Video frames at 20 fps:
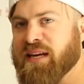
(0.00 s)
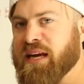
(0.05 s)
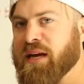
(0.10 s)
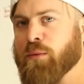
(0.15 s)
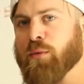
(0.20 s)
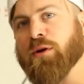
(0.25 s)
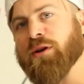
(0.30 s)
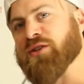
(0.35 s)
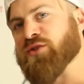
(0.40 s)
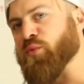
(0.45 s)

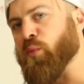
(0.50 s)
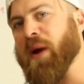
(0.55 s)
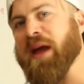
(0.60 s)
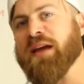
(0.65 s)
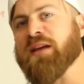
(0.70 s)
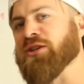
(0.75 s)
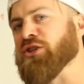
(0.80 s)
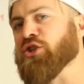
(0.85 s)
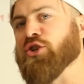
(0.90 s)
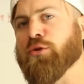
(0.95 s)
keyword is
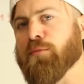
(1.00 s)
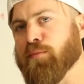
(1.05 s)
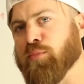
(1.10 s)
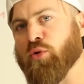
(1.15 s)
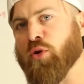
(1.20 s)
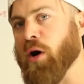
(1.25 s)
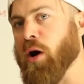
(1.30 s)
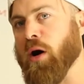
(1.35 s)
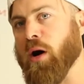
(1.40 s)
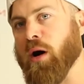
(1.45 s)
way too
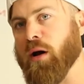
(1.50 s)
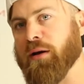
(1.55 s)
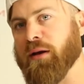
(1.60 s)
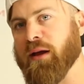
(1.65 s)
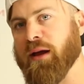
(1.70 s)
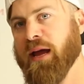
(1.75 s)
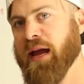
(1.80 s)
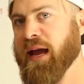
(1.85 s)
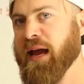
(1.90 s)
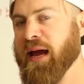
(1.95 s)

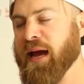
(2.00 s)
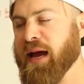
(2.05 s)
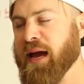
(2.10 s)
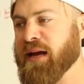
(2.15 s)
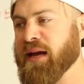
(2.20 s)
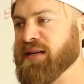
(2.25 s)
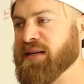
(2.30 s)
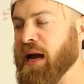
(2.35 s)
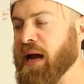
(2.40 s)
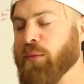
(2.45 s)
broad,
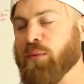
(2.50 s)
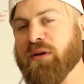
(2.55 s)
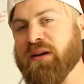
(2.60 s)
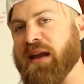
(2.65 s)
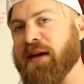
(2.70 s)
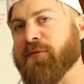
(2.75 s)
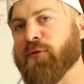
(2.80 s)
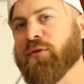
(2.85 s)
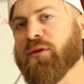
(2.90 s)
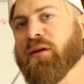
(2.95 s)
and I would
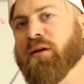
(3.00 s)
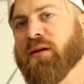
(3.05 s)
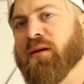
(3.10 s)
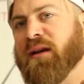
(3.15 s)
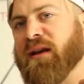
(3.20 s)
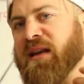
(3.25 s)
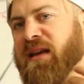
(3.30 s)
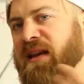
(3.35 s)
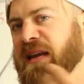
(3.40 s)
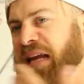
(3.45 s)
never
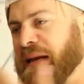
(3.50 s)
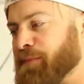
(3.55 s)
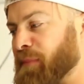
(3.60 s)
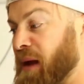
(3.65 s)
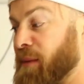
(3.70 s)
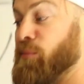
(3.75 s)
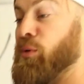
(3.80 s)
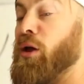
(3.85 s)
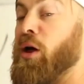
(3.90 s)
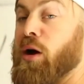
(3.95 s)
get
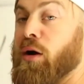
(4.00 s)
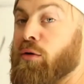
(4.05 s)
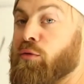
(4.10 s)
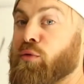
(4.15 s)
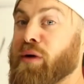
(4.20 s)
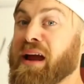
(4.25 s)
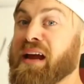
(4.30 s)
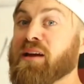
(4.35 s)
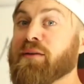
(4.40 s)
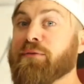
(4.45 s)
my blog
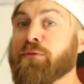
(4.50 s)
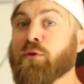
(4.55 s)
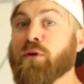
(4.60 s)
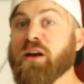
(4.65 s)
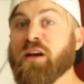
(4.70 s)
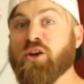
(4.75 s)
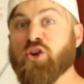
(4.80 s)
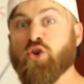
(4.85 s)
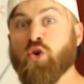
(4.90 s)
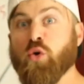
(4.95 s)
ranked for
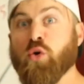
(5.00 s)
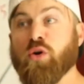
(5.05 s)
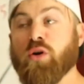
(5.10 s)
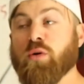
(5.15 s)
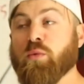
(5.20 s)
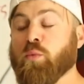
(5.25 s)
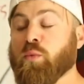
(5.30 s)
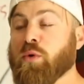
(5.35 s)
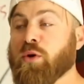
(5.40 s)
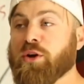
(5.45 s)
it,
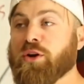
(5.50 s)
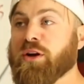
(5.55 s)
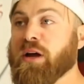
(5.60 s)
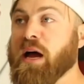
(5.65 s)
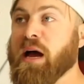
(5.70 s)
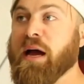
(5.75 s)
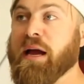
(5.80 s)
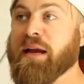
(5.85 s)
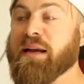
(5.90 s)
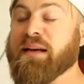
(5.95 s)
nor would I